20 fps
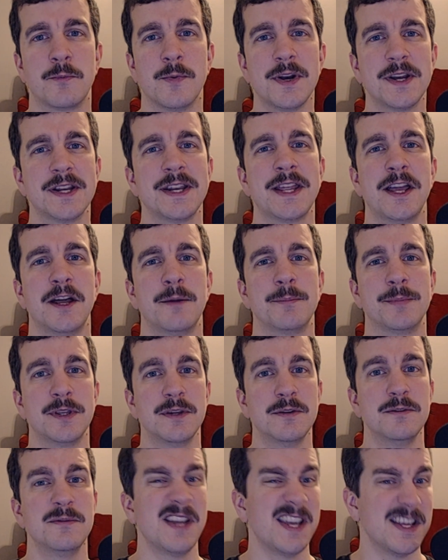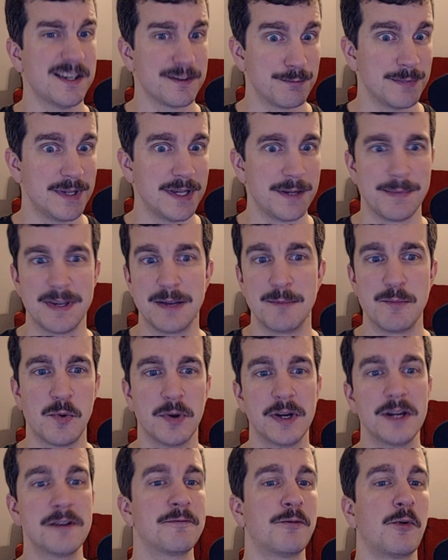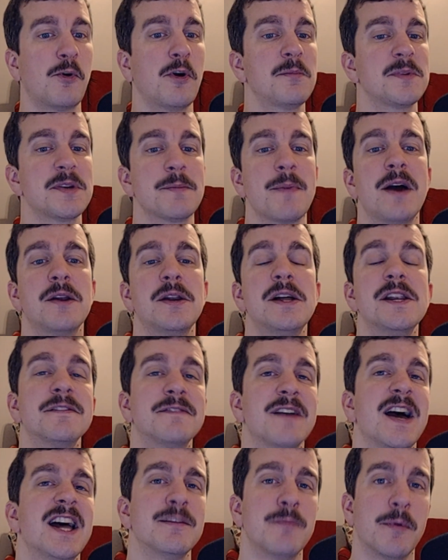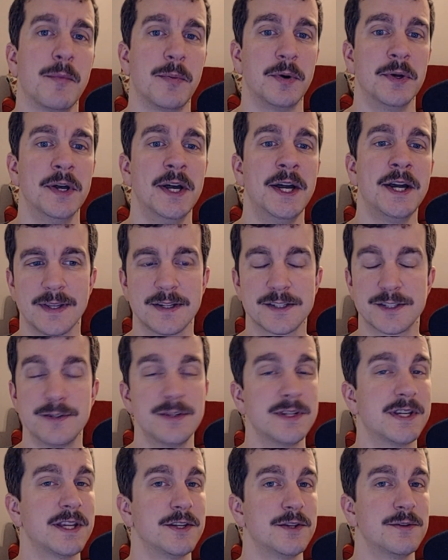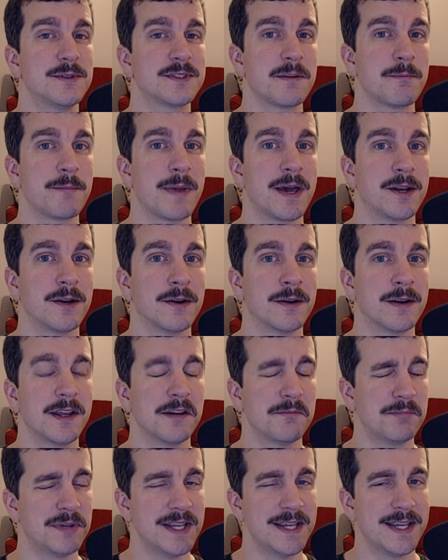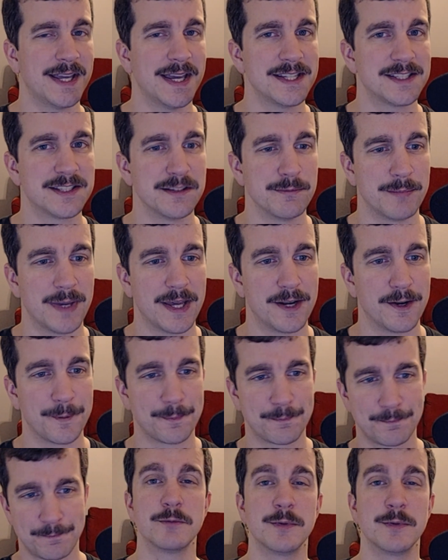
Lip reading: We're going to help you and me be more informed about Unfathomable so you can use them better and play against them better.